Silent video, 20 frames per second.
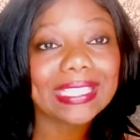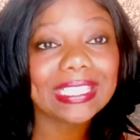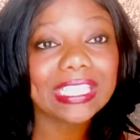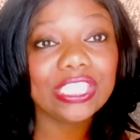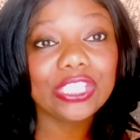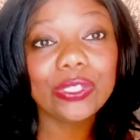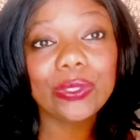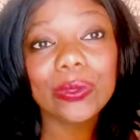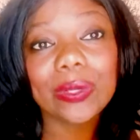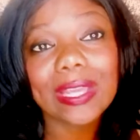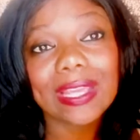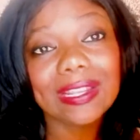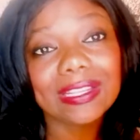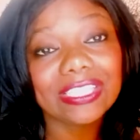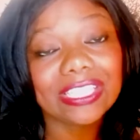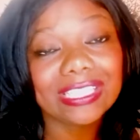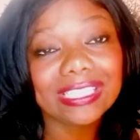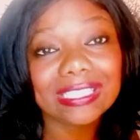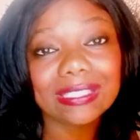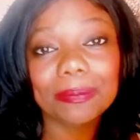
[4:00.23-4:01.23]
that you
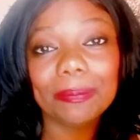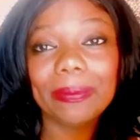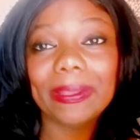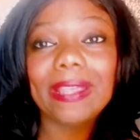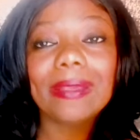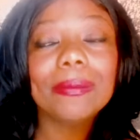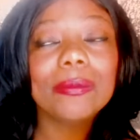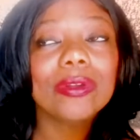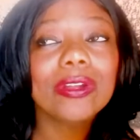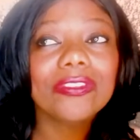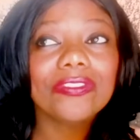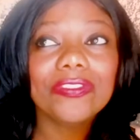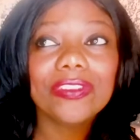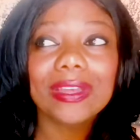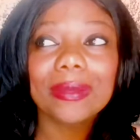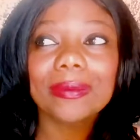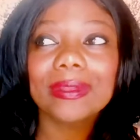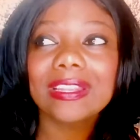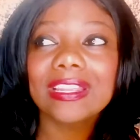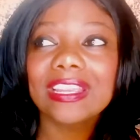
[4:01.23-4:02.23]
can just be more
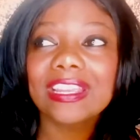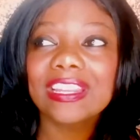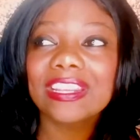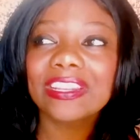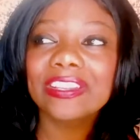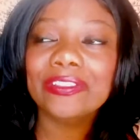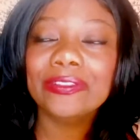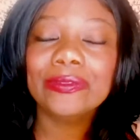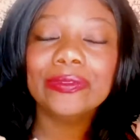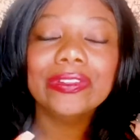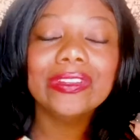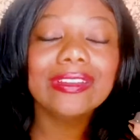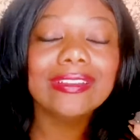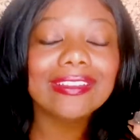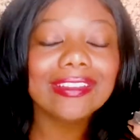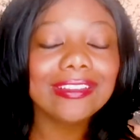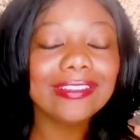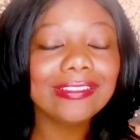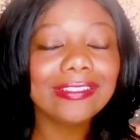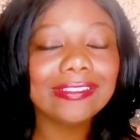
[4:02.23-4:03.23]
feminine. You
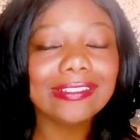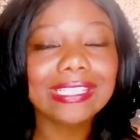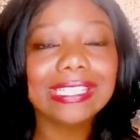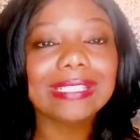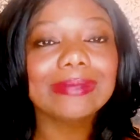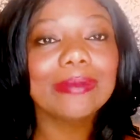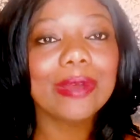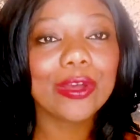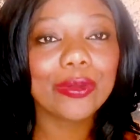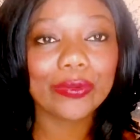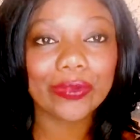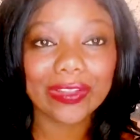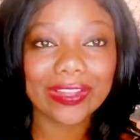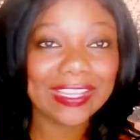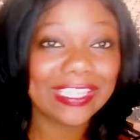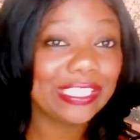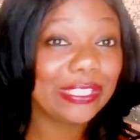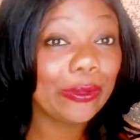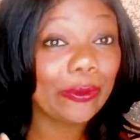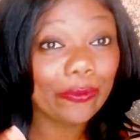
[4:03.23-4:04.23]
look good, you smell
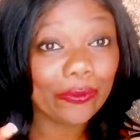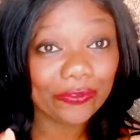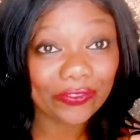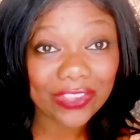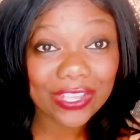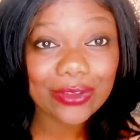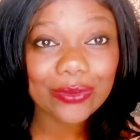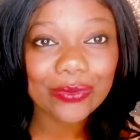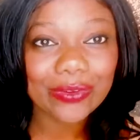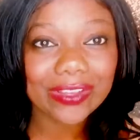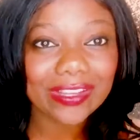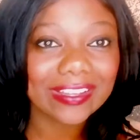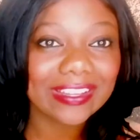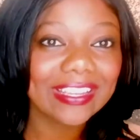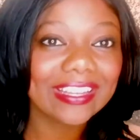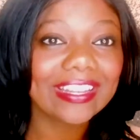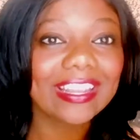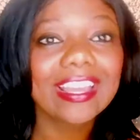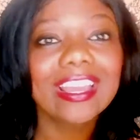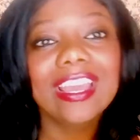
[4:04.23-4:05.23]
good, you feel
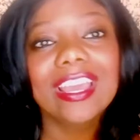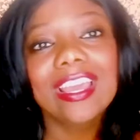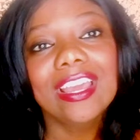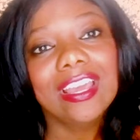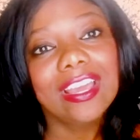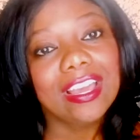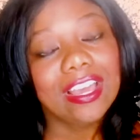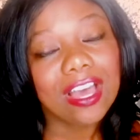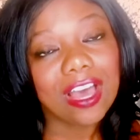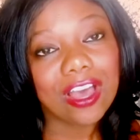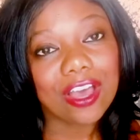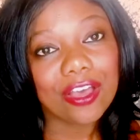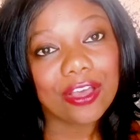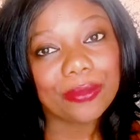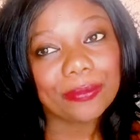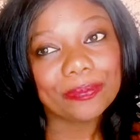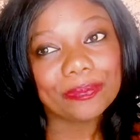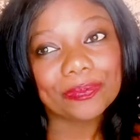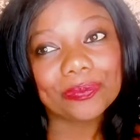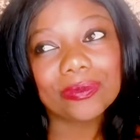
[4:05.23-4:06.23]
good.
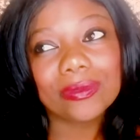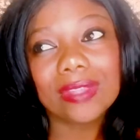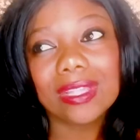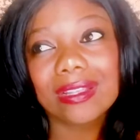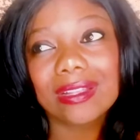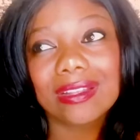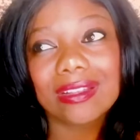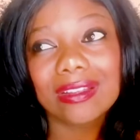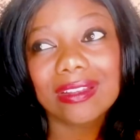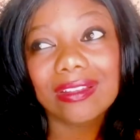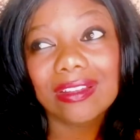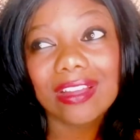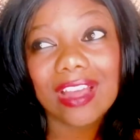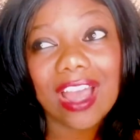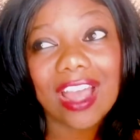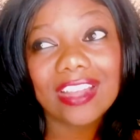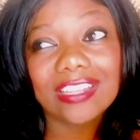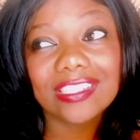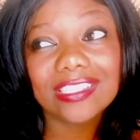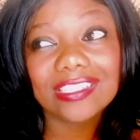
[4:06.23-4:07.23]

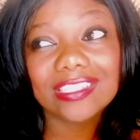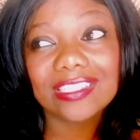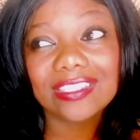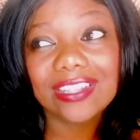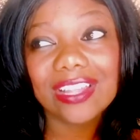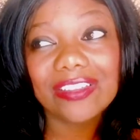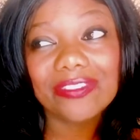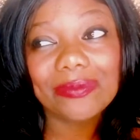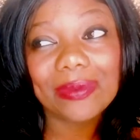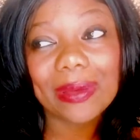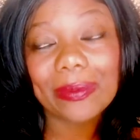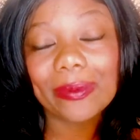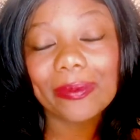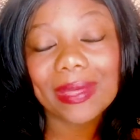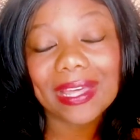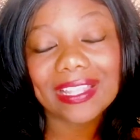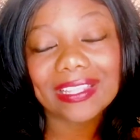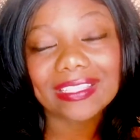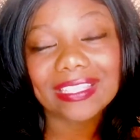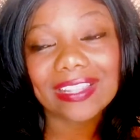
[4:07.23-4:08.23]
I just love bubble
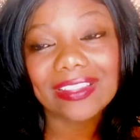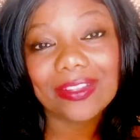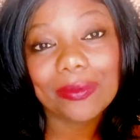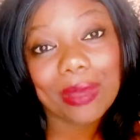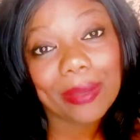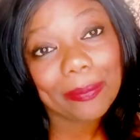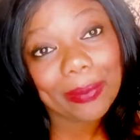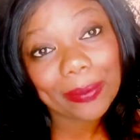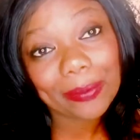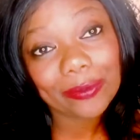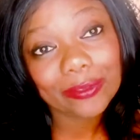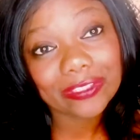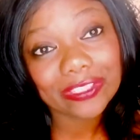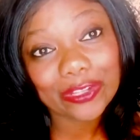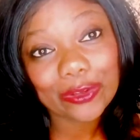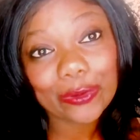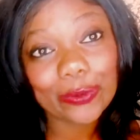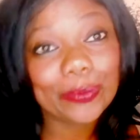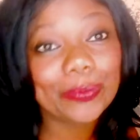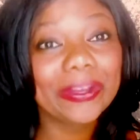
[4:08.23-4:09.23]
baths. I love my bubble
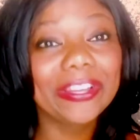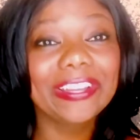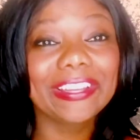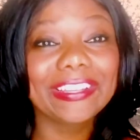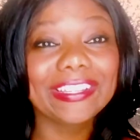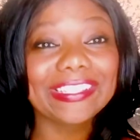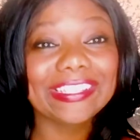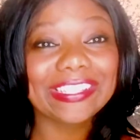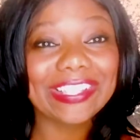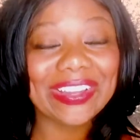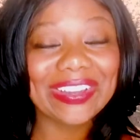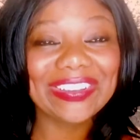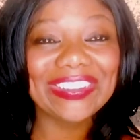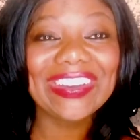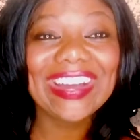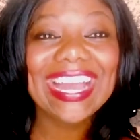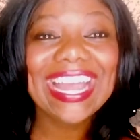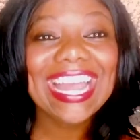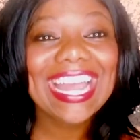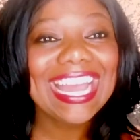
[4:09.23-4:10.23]
soap.
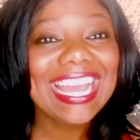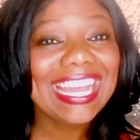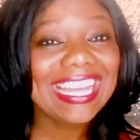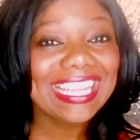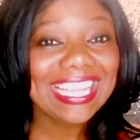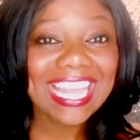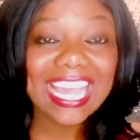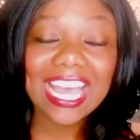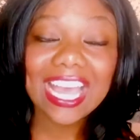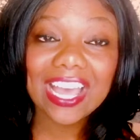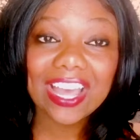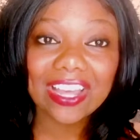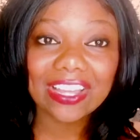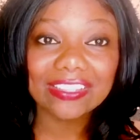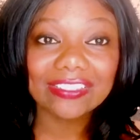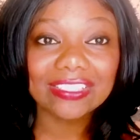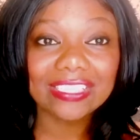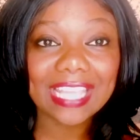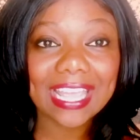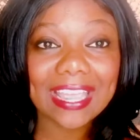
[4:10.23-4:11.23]
So
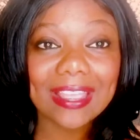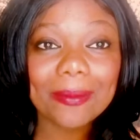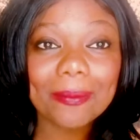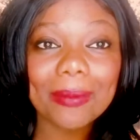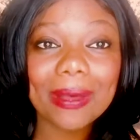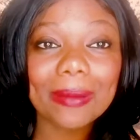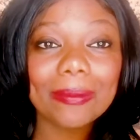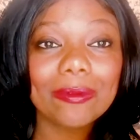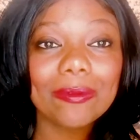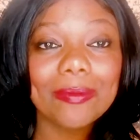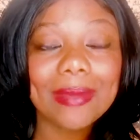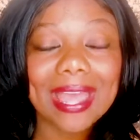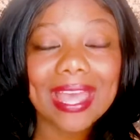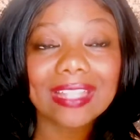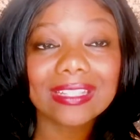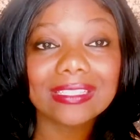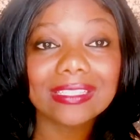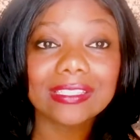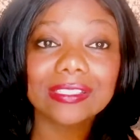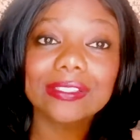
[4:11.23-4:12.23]
yeah, take bubble
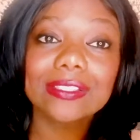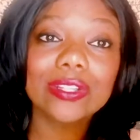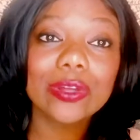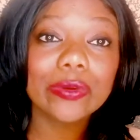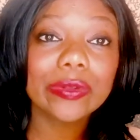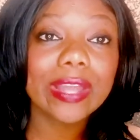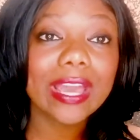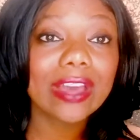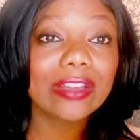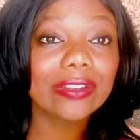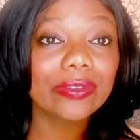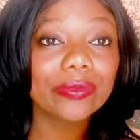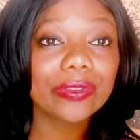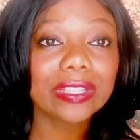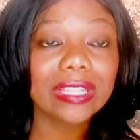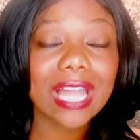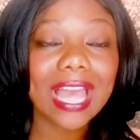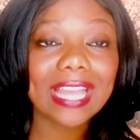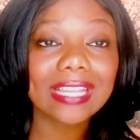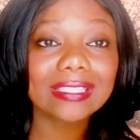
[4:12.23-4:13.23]
baths to slow down and
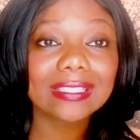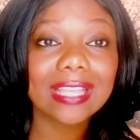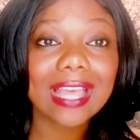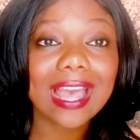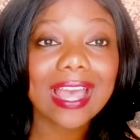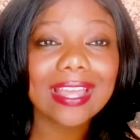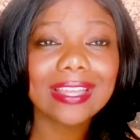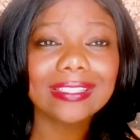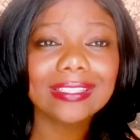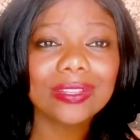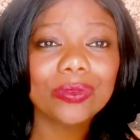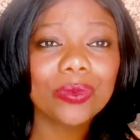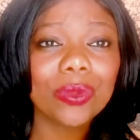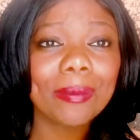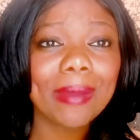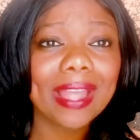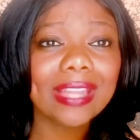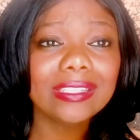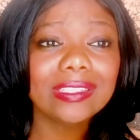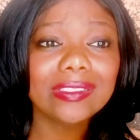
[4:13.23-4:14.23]
relax, guys, and
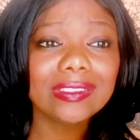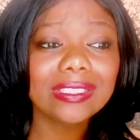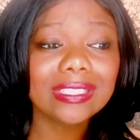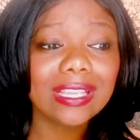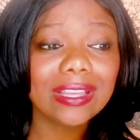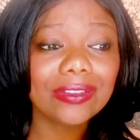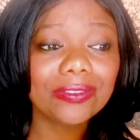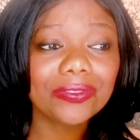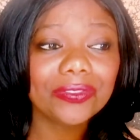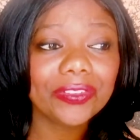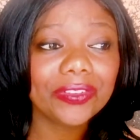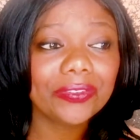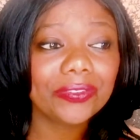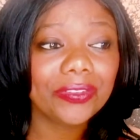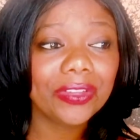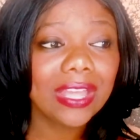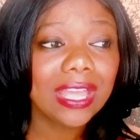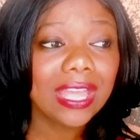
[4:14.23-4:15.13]
remind yourself of